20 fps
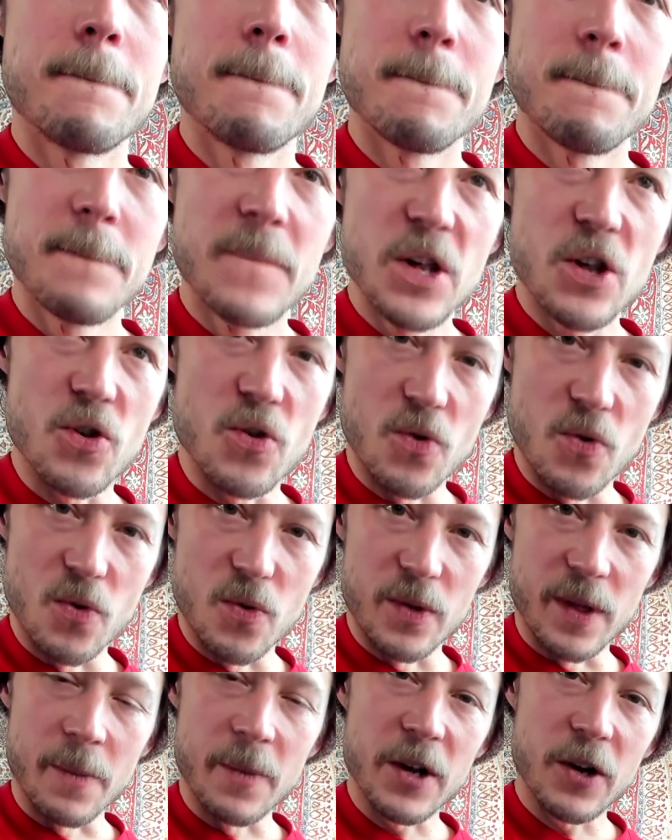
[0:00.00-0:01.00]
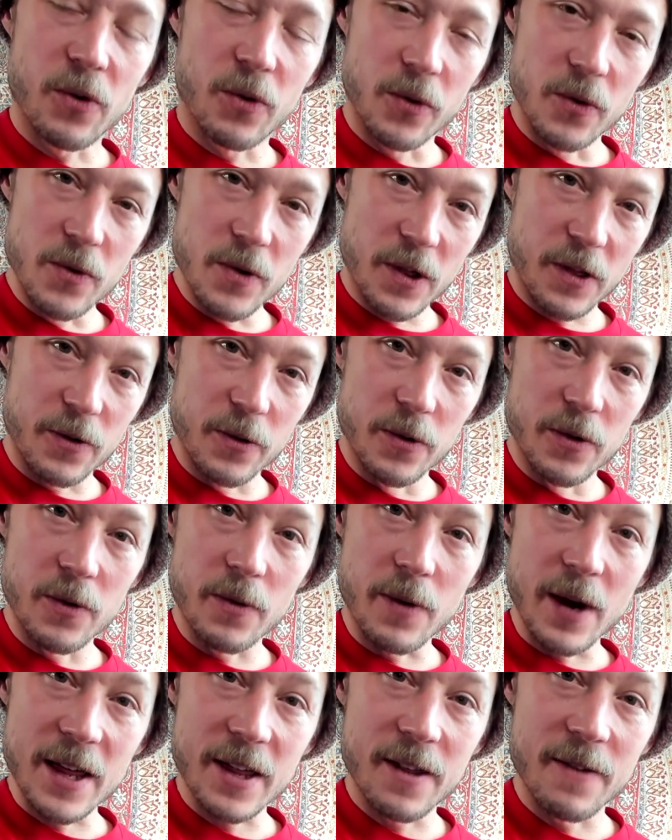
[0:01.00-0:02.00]
bijou. Then we cruise through the
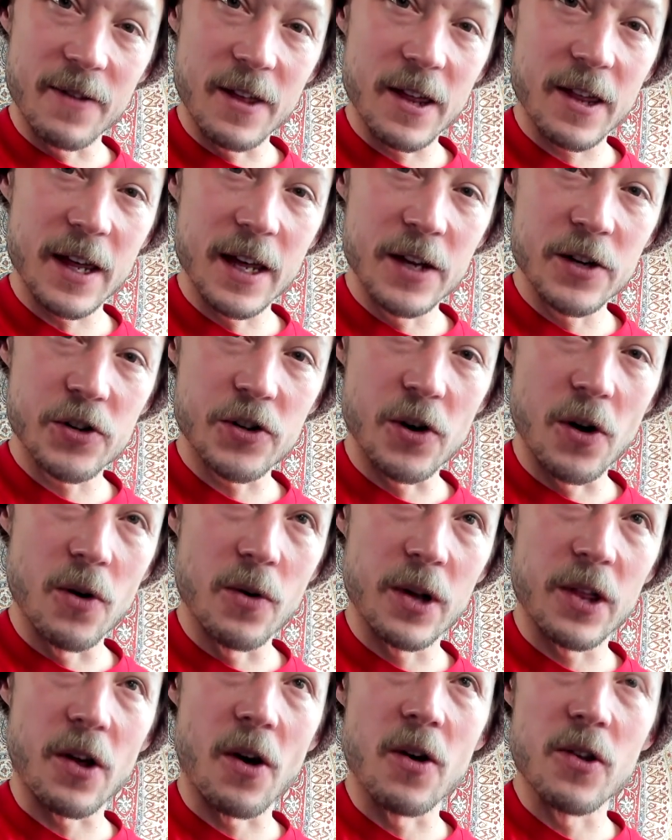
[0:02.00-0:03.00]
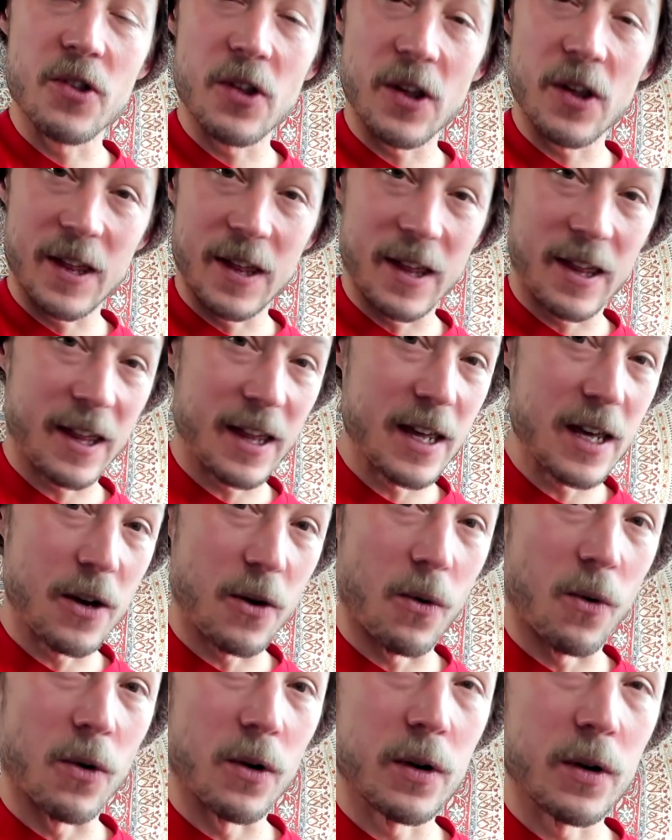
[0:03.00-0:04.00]
rest of this intro. It's all just a C
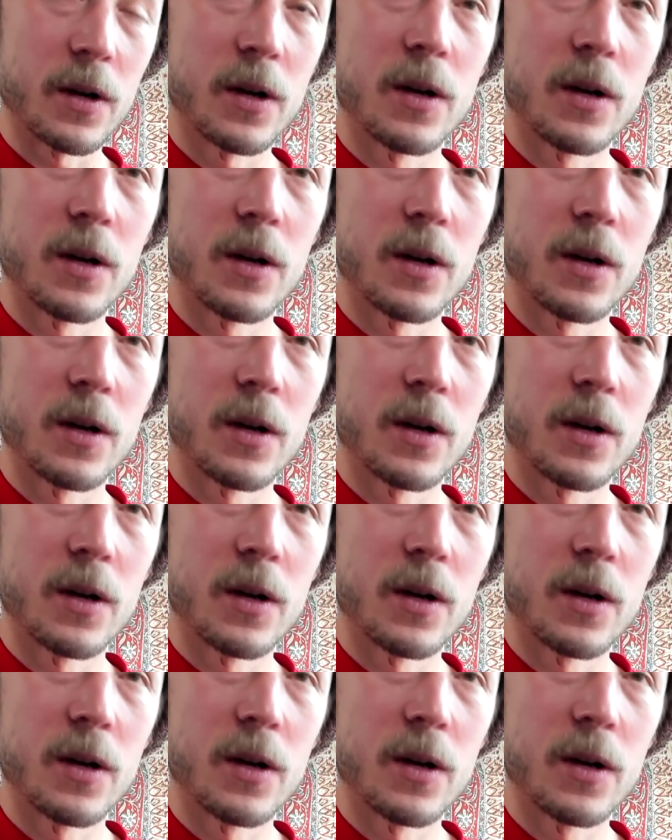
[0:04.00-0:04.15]
chord.